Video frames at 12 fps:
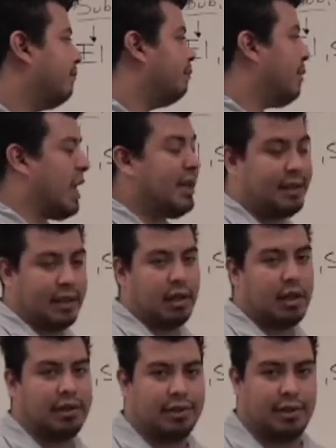basic
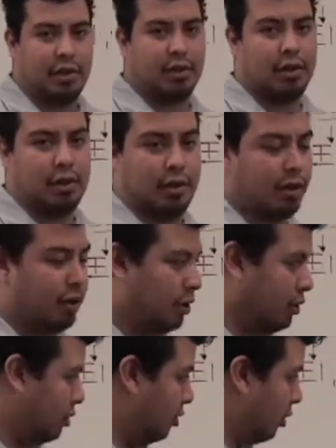is your
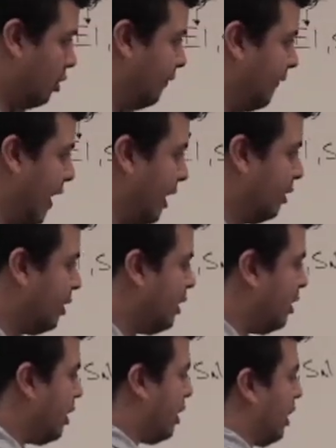nucleophile
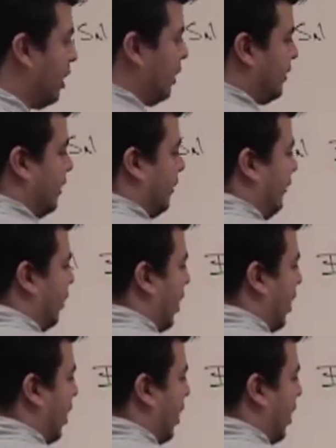is if you